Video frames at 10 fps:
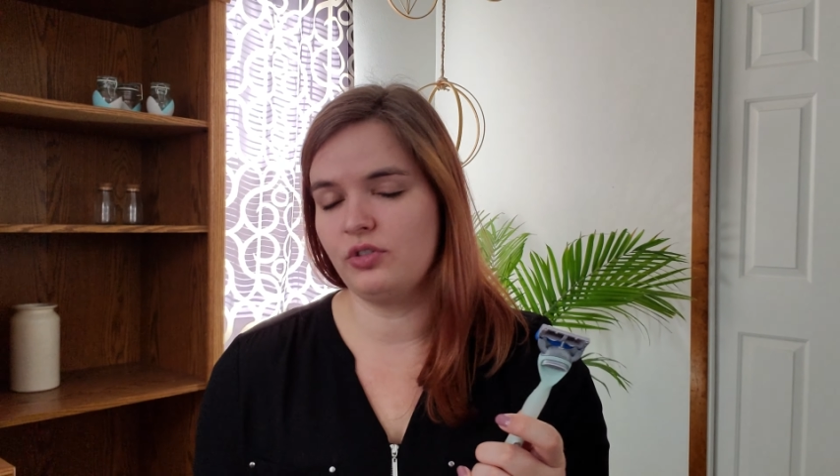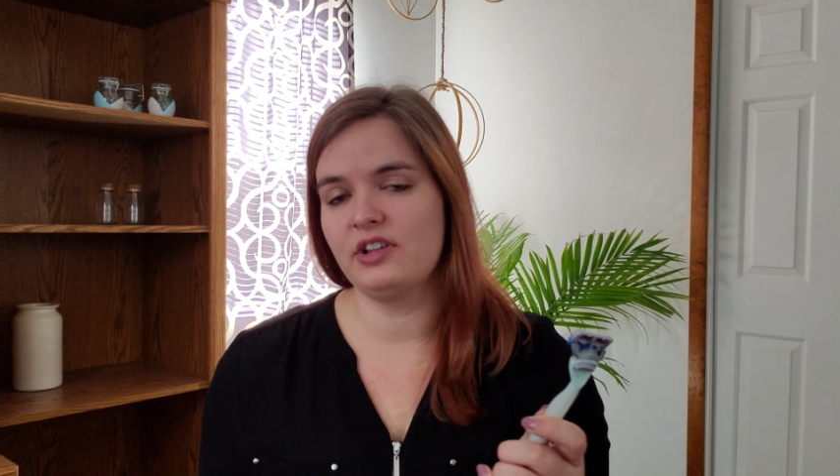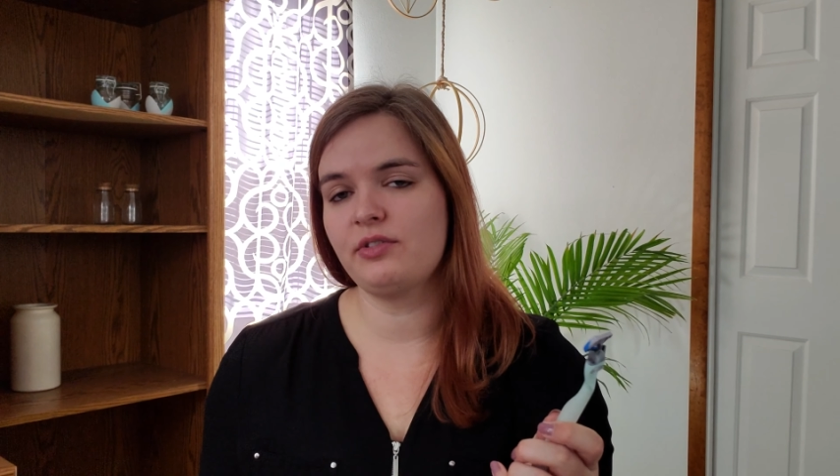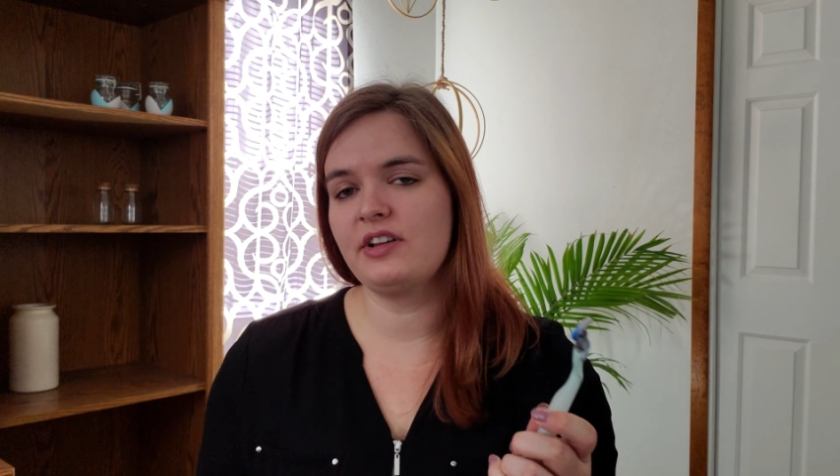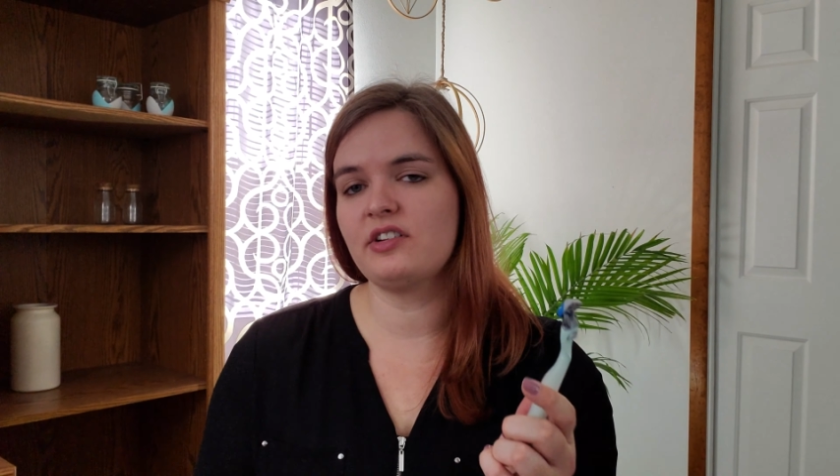
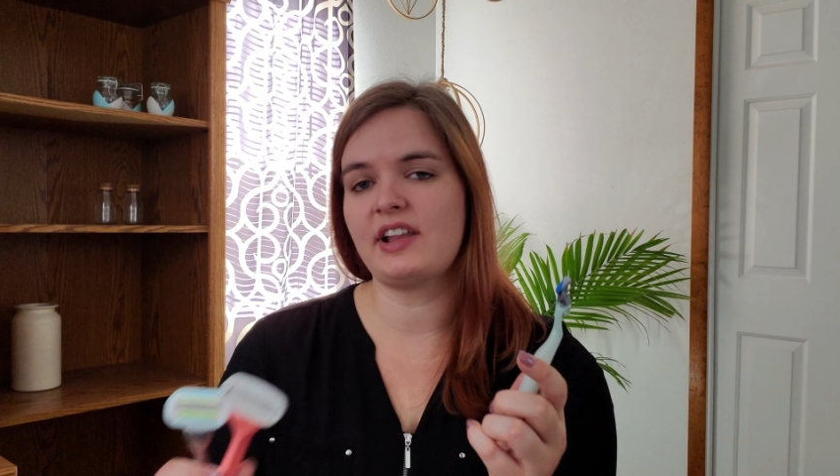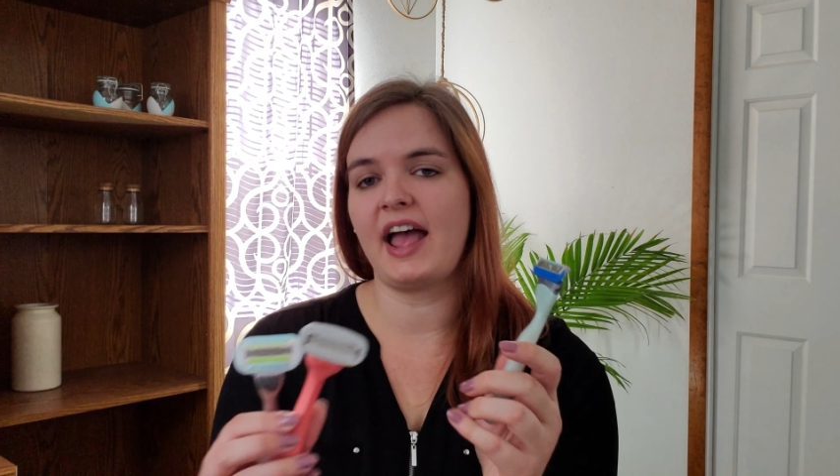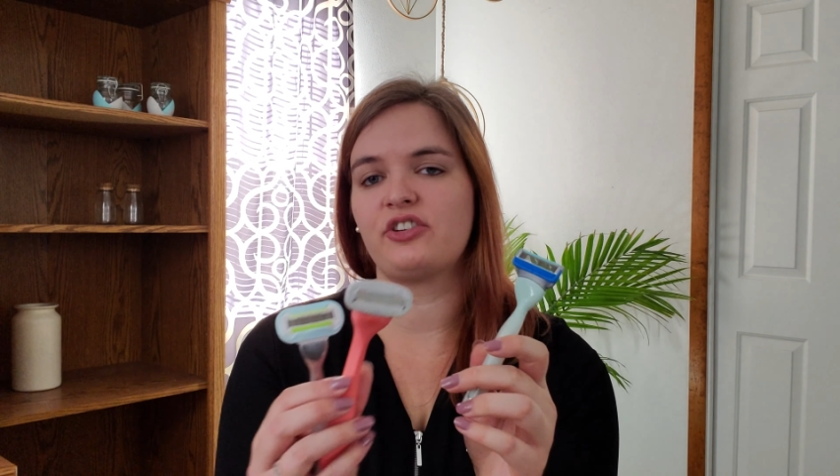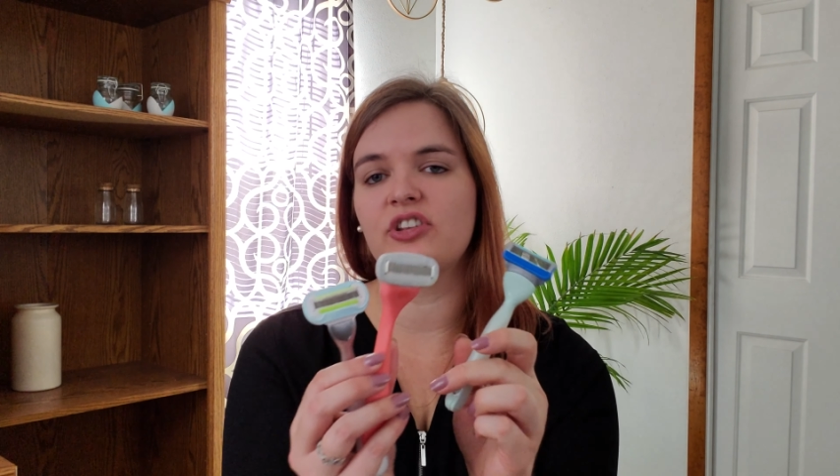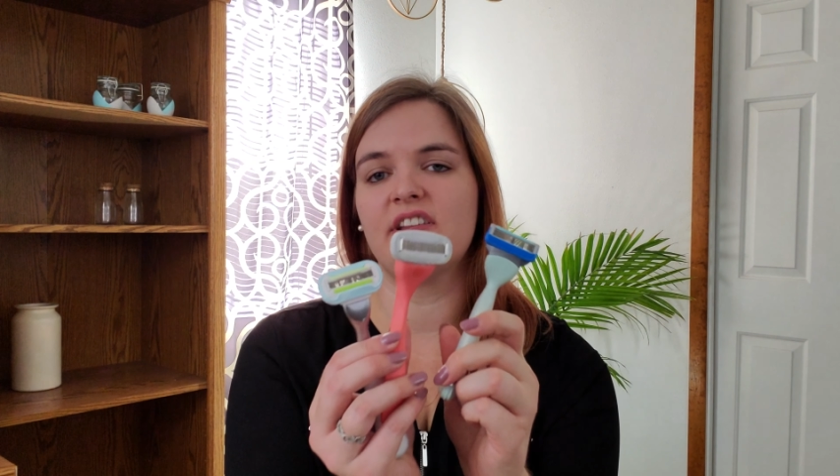this razor is
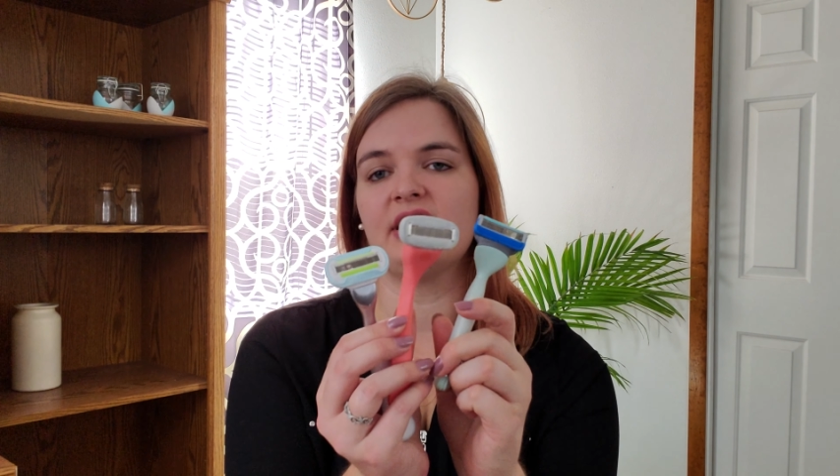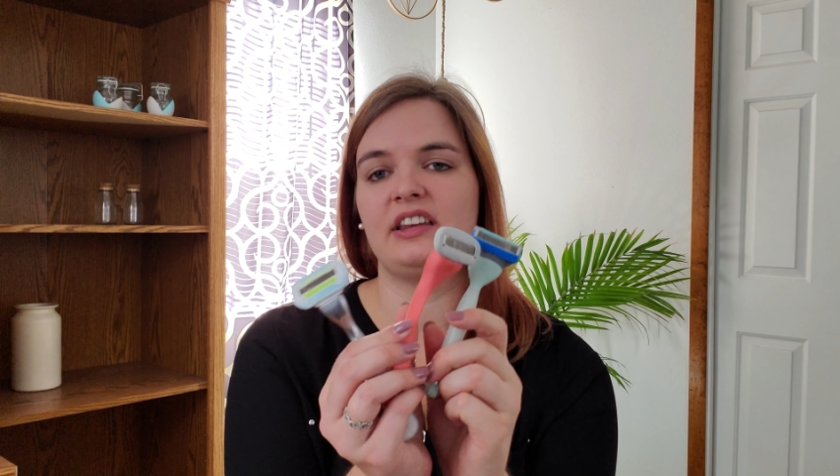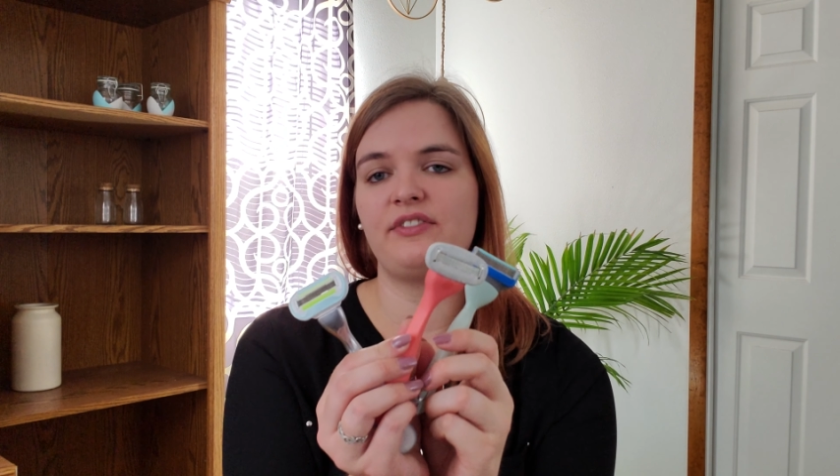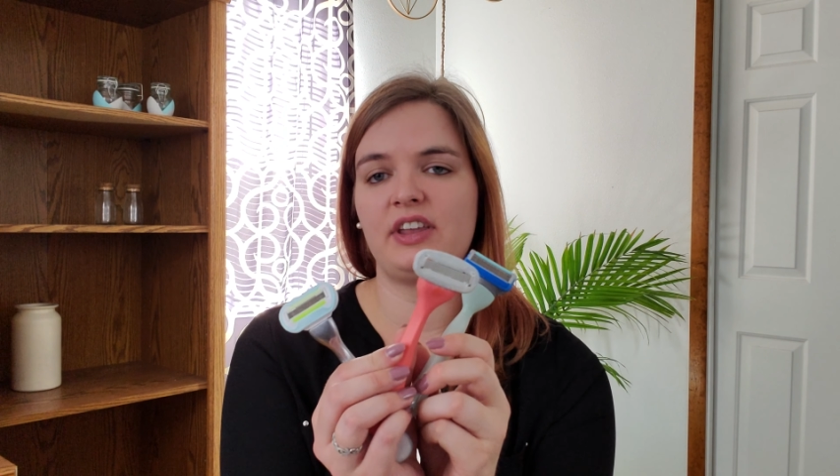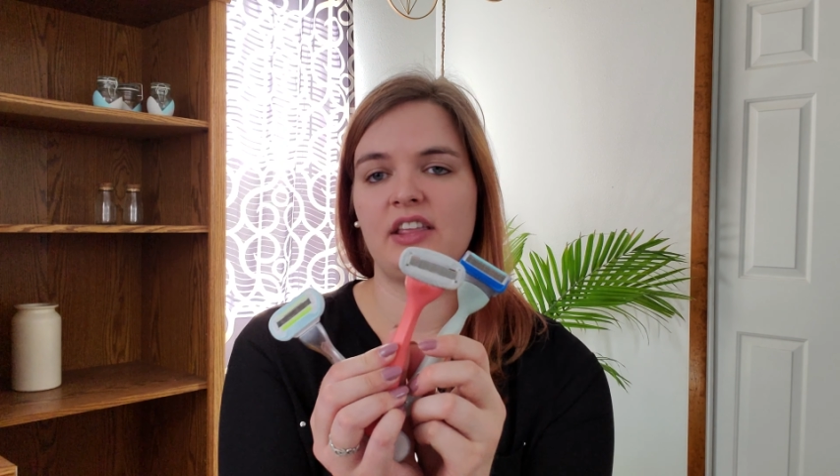actually
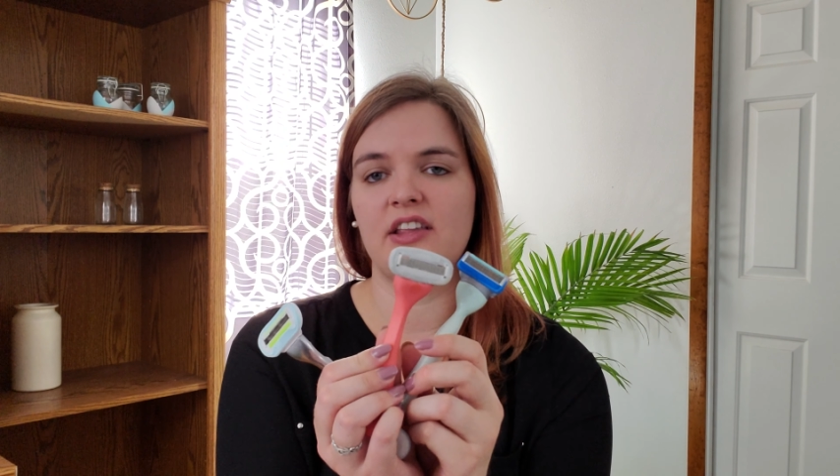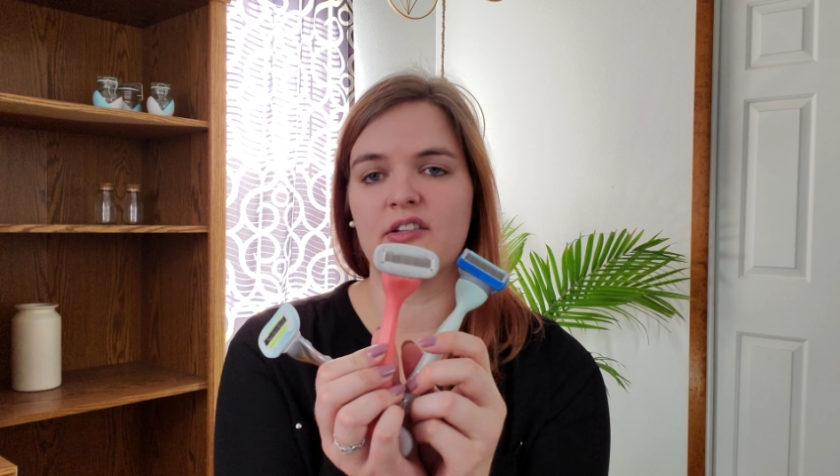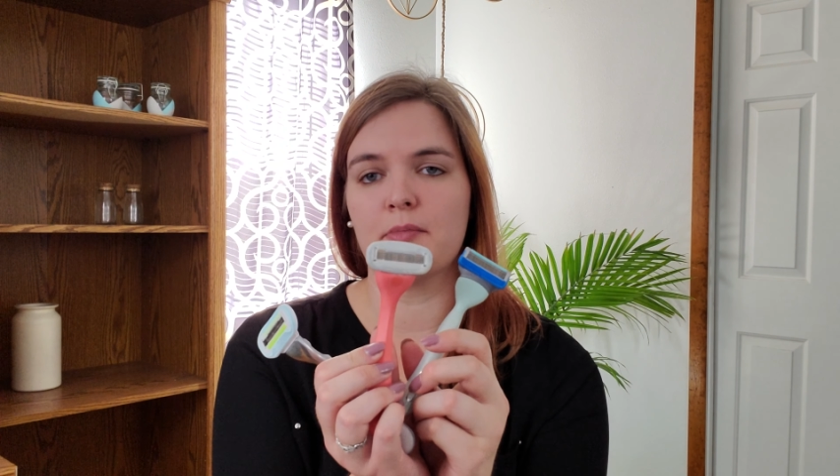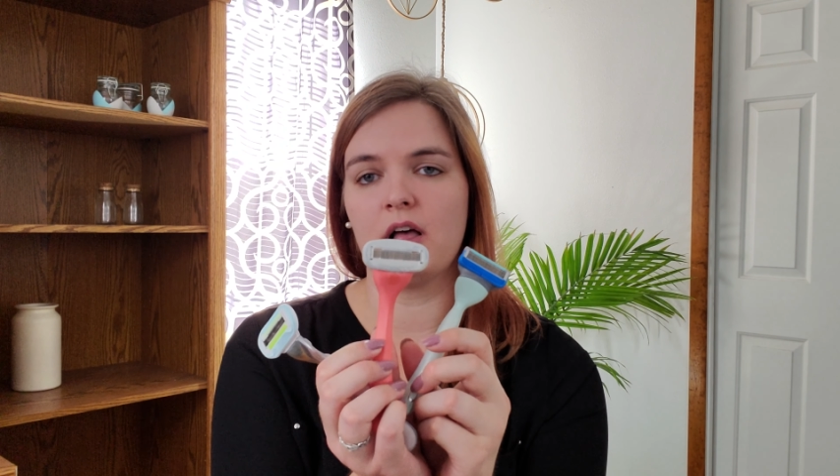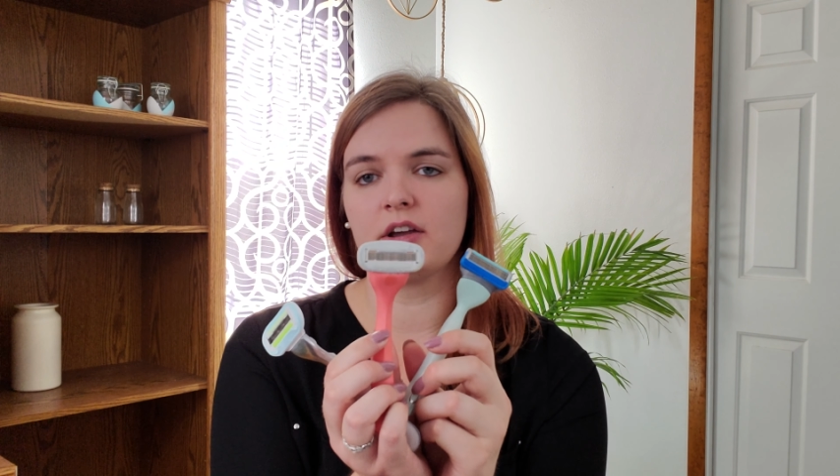significantly
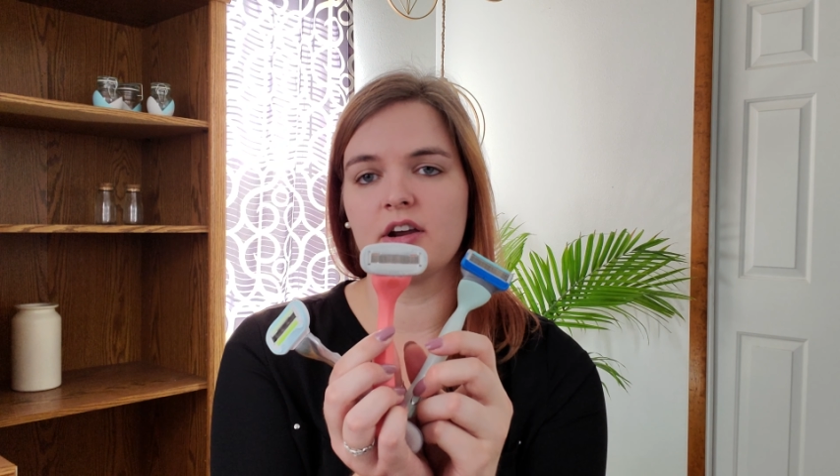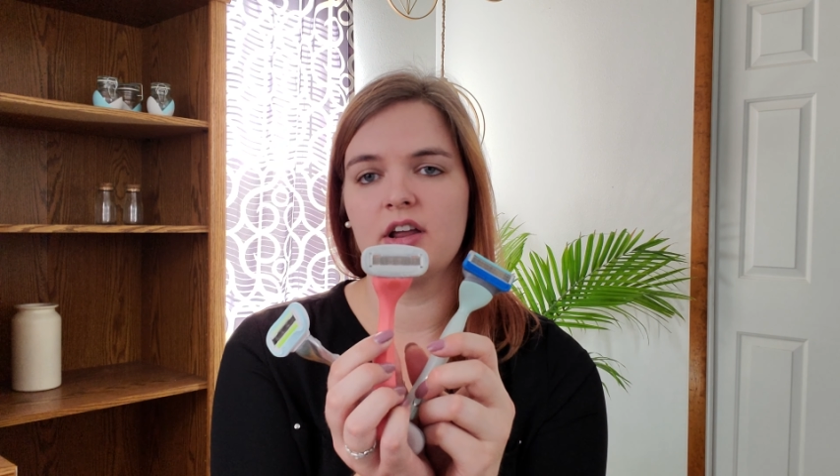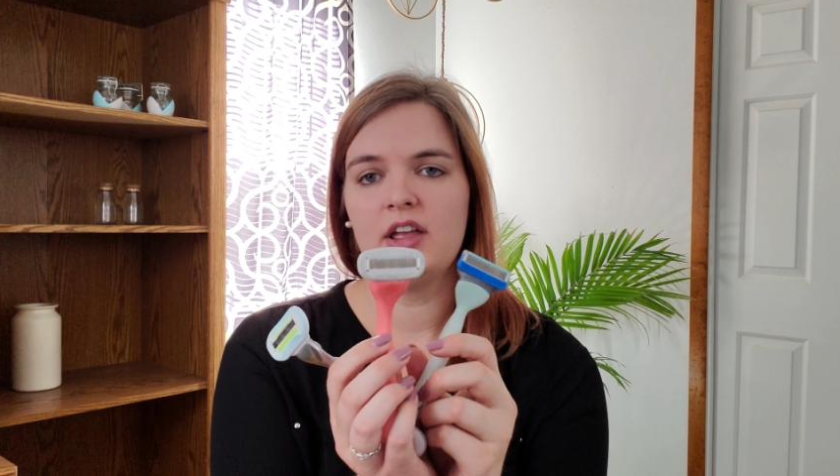smaller.